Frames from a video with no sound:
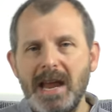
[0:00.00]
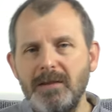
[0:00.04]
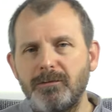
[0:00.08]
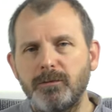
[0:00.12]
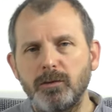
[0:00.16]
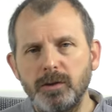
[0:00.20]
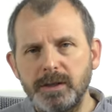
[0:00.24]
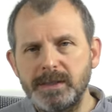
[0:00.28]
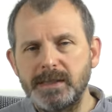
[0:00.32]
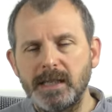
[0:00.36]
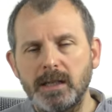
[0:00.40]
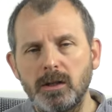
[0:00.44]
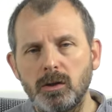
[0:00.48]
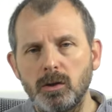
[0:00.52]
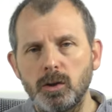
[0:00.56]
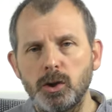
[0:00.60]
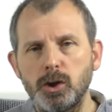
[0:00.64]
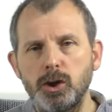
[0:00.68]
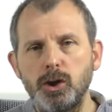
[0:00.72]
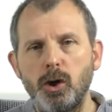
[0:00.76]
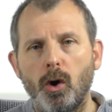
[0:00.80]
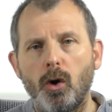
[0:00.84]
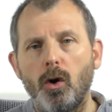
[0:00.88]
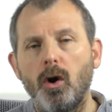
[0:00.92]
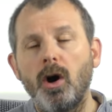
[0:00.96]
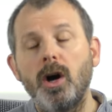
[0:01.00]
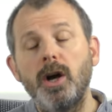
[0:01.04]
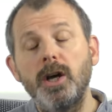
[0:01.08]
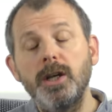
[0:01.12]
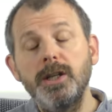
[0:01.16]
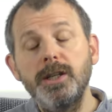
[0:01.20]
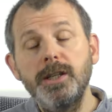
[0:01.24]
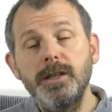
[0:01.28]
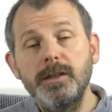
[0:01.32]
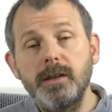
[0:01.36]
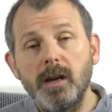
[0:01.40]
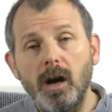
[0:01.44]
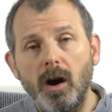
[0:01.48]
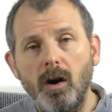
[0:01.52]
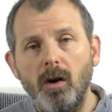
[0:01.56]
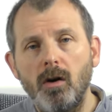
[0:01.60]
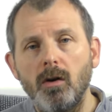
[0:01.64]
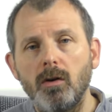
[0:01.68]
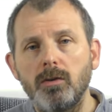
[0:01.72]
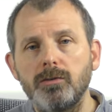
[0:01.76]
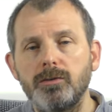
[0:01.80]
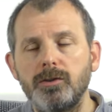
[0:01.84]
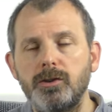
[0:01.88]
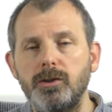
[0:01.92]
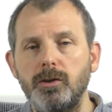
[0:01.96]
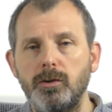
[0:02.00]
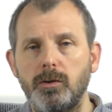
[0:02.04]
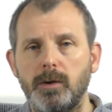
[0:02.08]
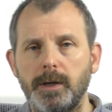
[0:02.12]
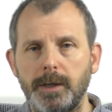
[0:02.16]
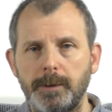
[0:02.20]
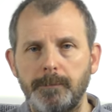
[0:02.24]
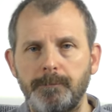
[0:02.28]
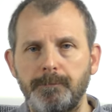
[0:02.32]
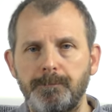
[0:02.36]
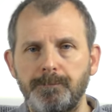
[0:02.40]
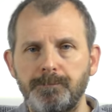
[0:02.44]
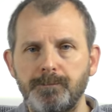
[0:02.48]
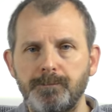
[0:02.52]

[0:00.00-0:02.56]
every single shot. You can't do it.